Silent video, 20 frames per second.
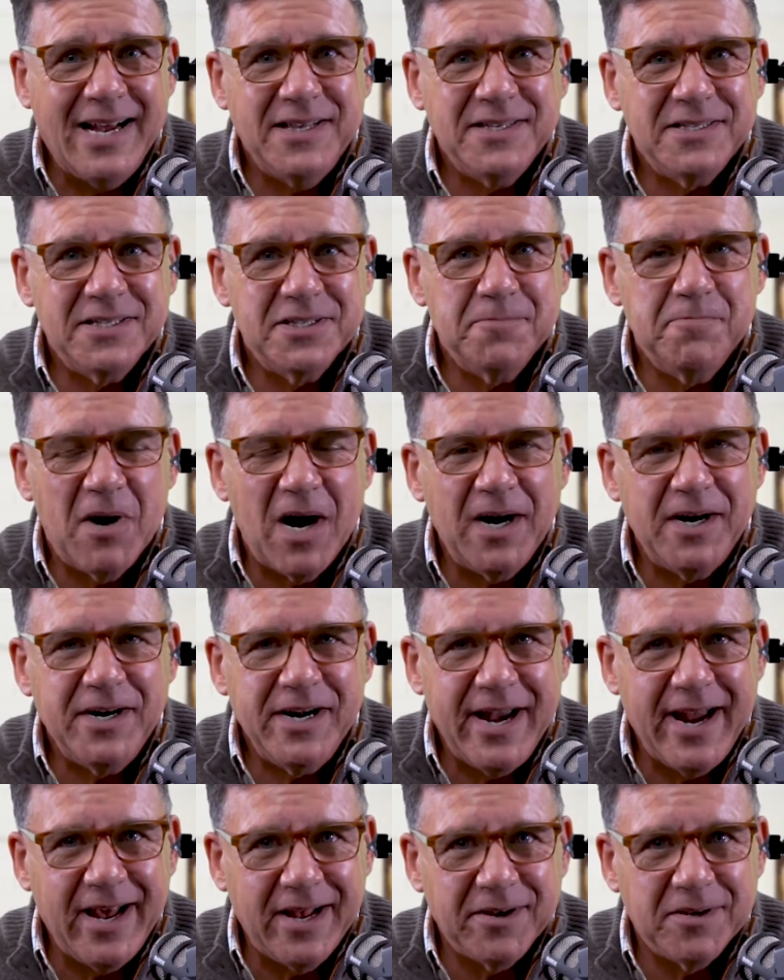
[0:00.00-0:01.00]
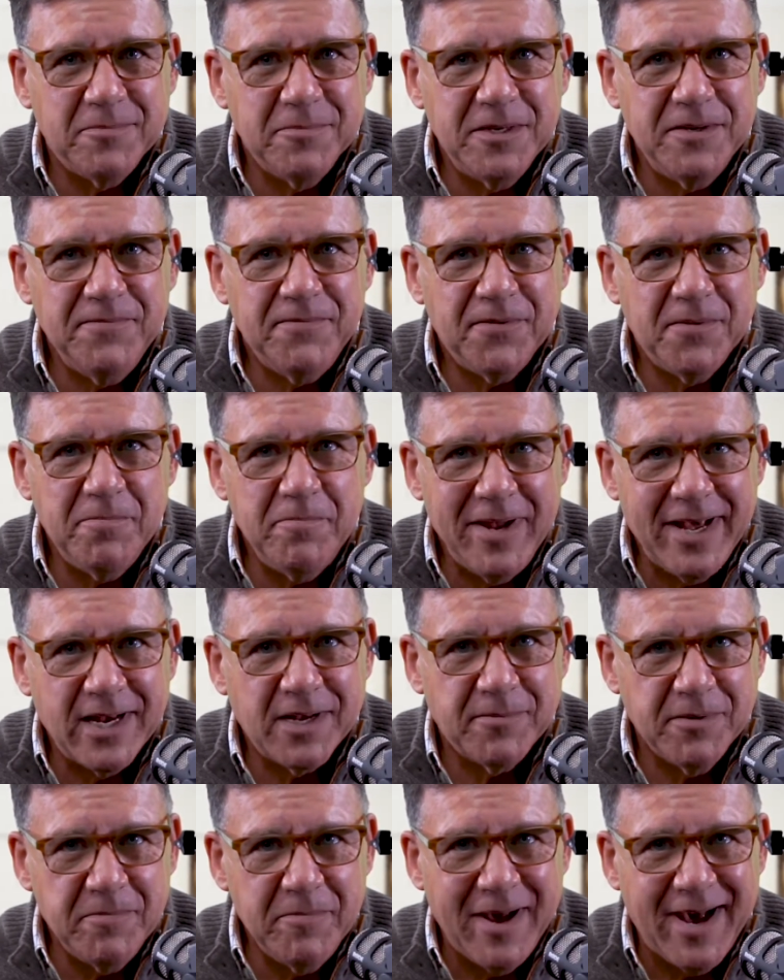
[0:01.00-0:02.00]
this is Martin Andelman from
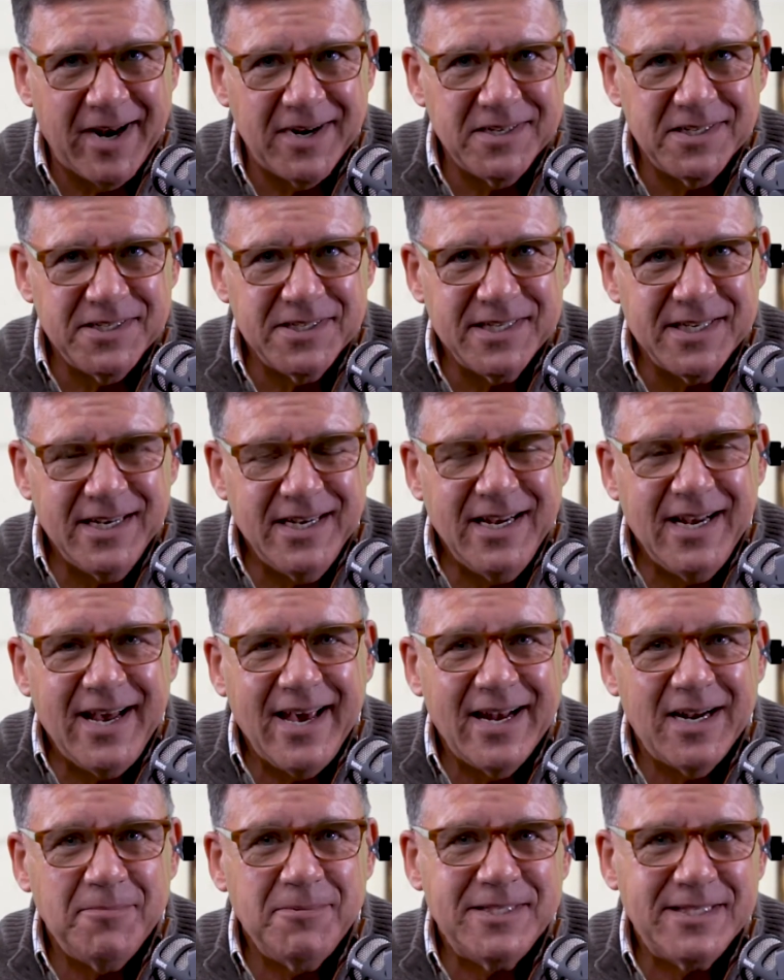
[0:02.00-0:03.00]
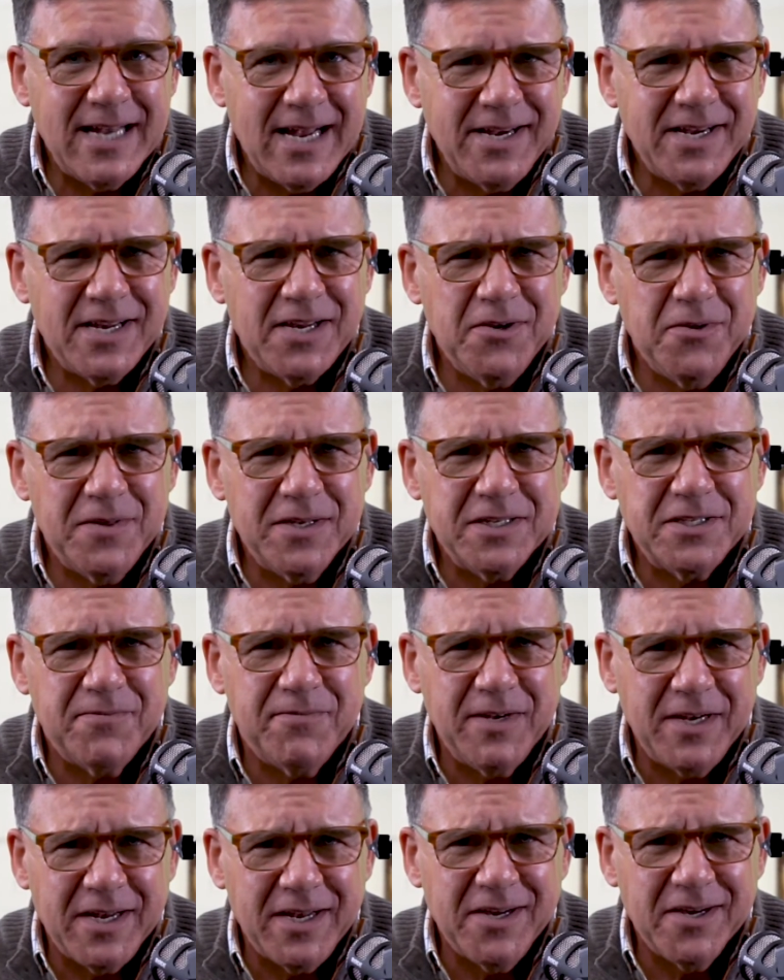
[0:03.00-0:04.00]
Mandelman Matters, and I'm sending you this
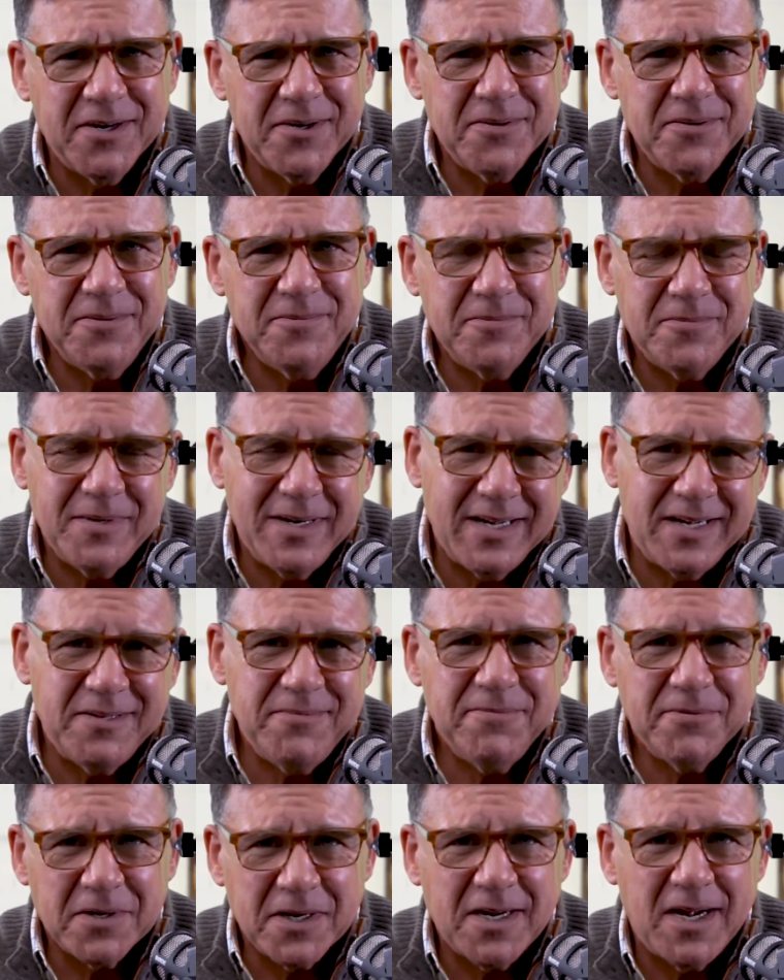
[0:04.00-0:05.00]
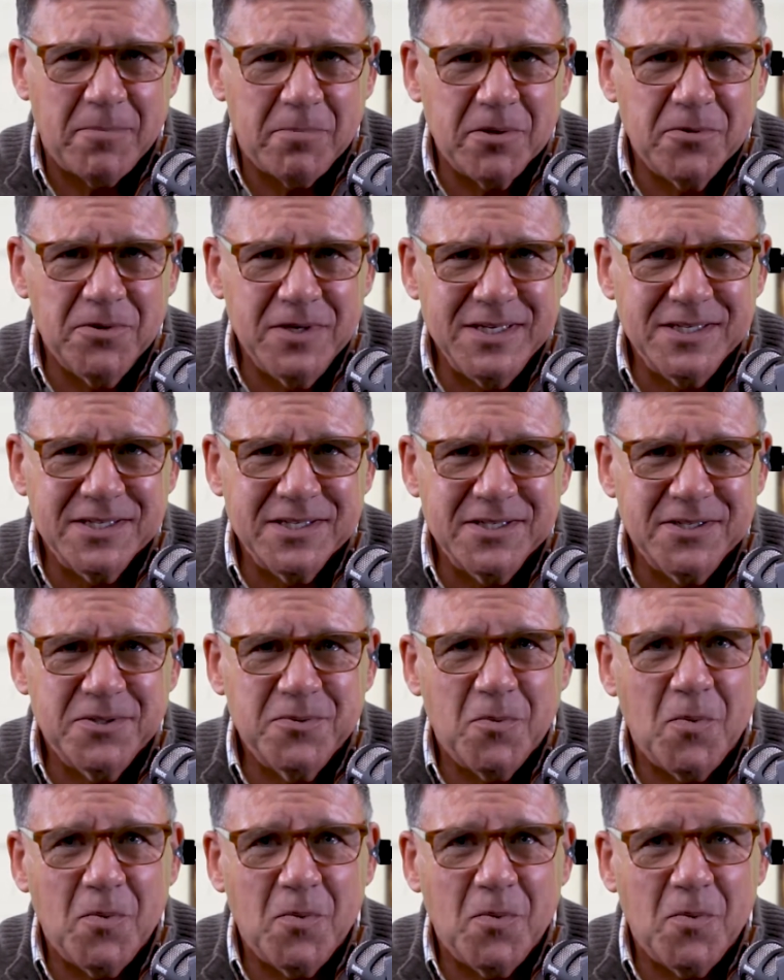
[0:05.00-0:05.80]
video, well, for a couple of reasons.